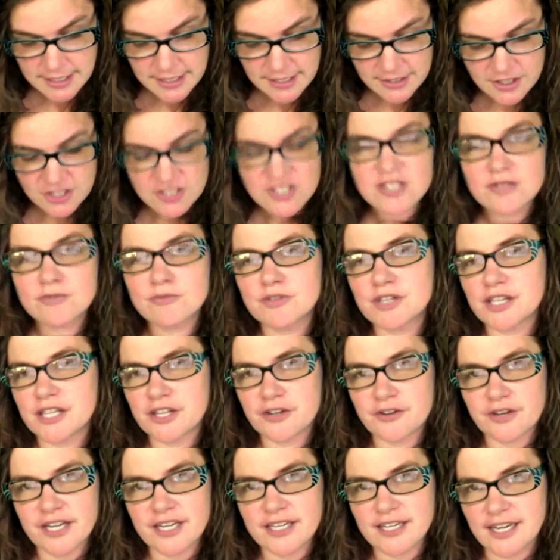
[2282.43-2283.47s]
just a really
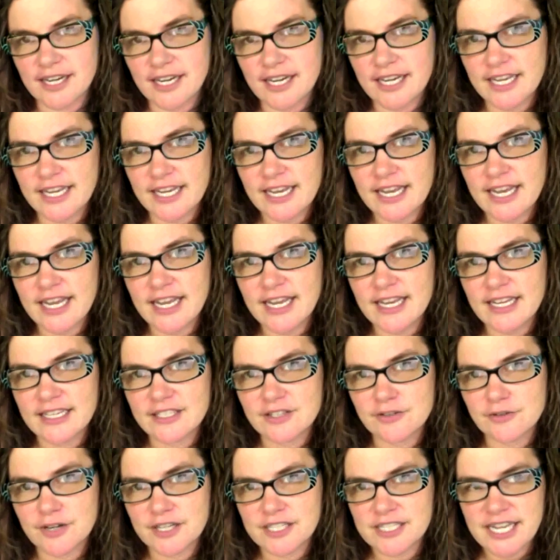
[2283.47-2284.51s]
great eye and a
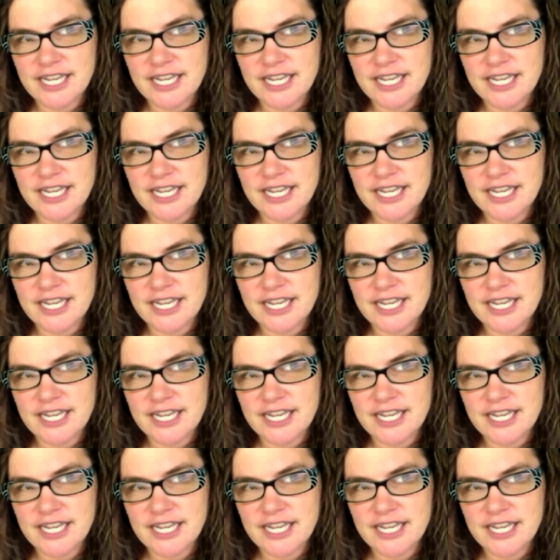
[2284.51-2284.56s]
great